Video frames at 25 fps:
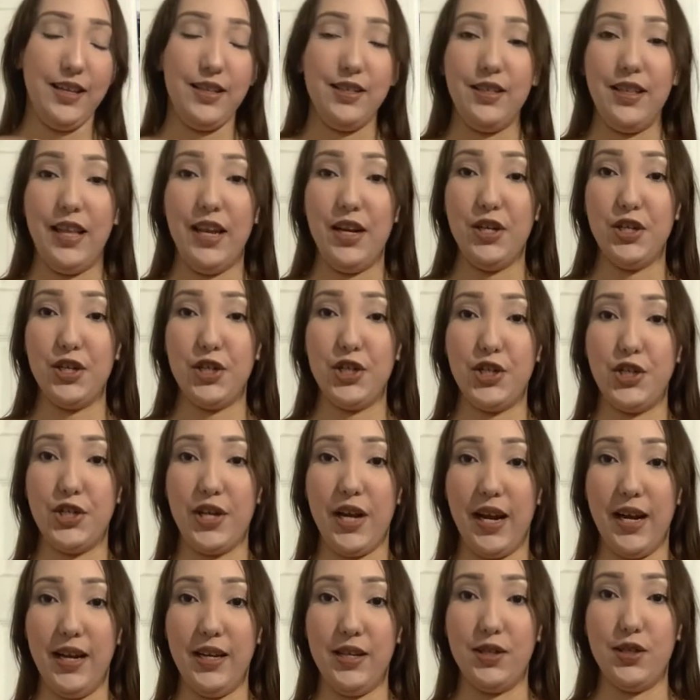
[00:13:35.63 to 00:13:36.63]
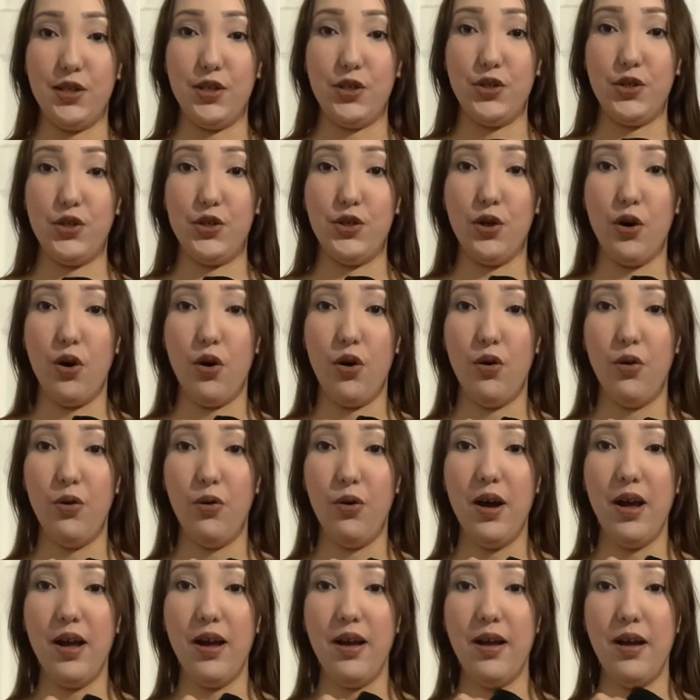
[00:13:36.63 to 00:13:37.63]
They just shine
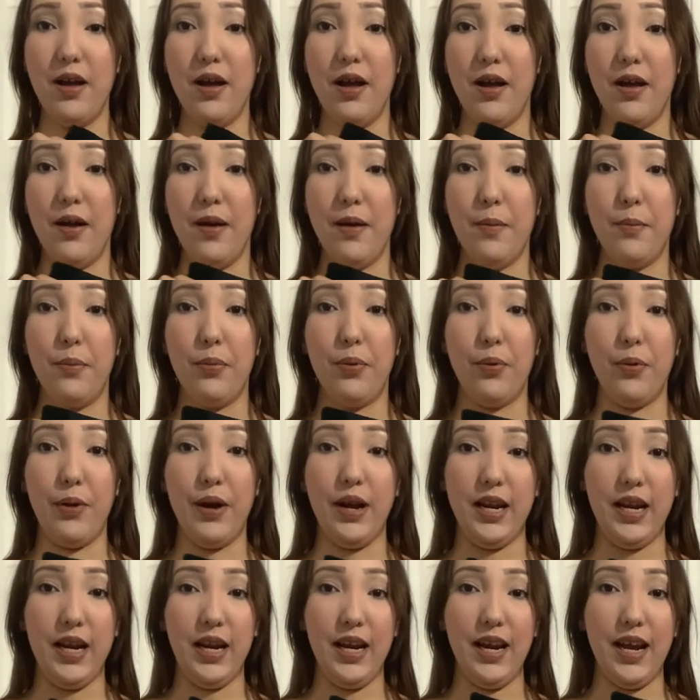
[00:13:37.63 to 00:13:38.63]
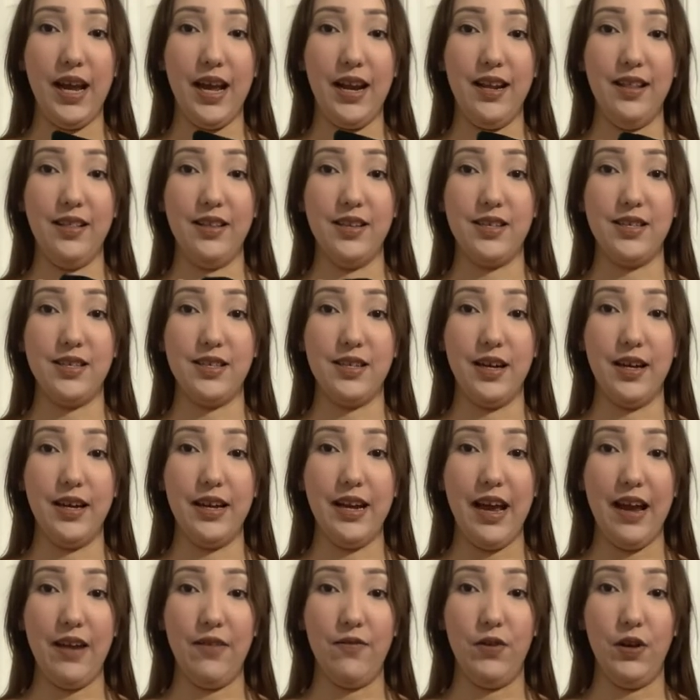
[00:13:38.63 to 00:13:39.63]
so pretty, and in the sun
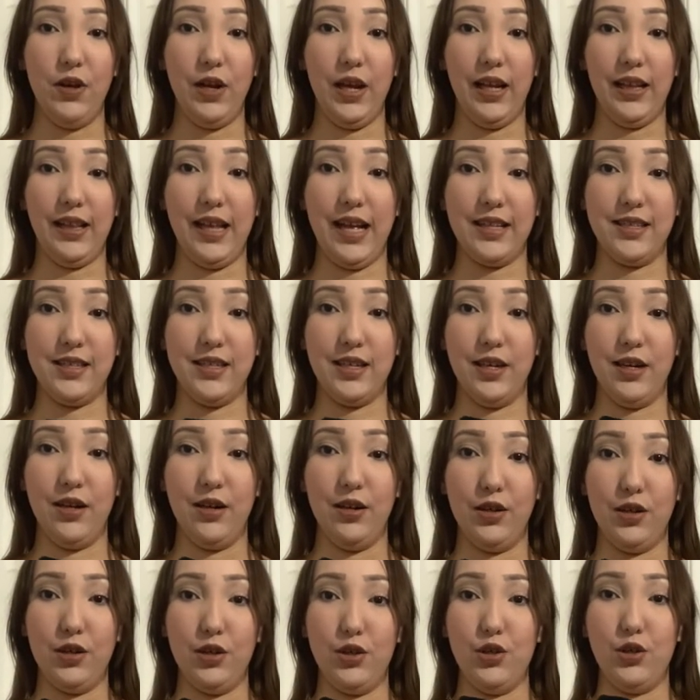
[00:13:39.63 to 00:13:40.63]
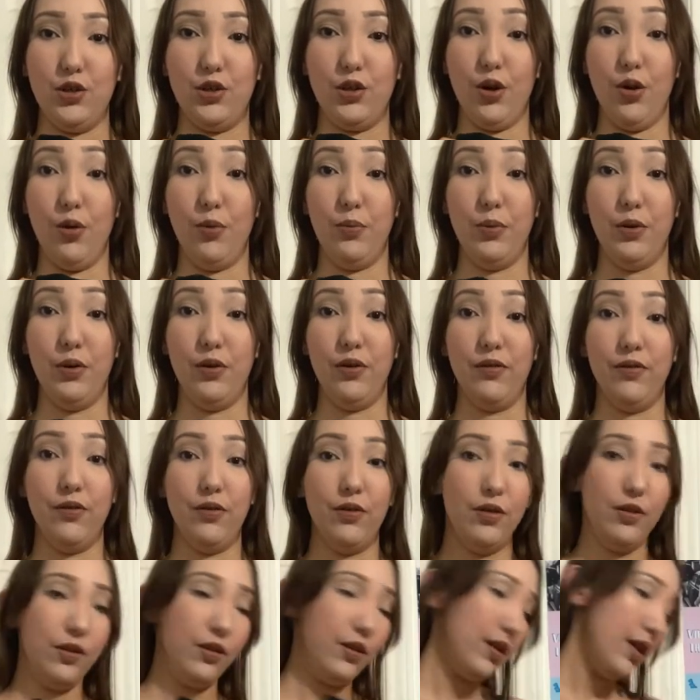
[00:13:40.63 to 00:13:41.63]
I feel like that's gonna look so
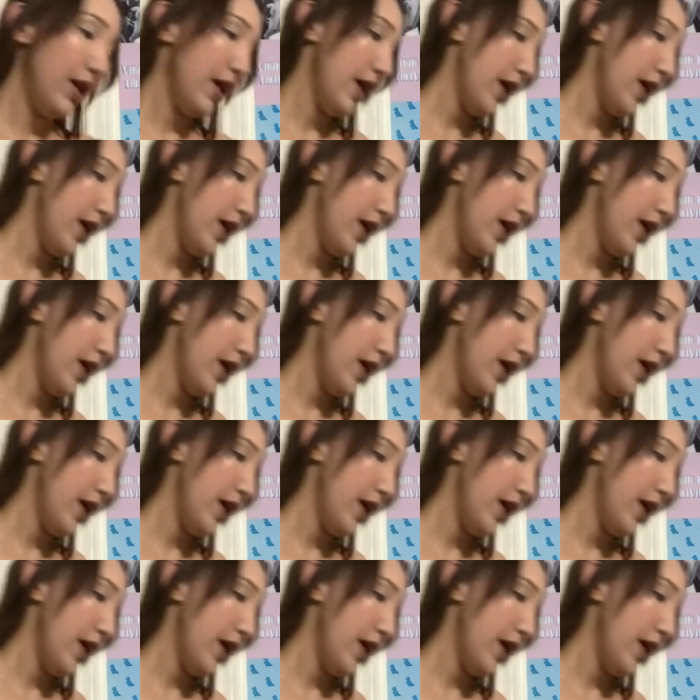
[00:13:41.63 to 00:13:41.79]
beautiful.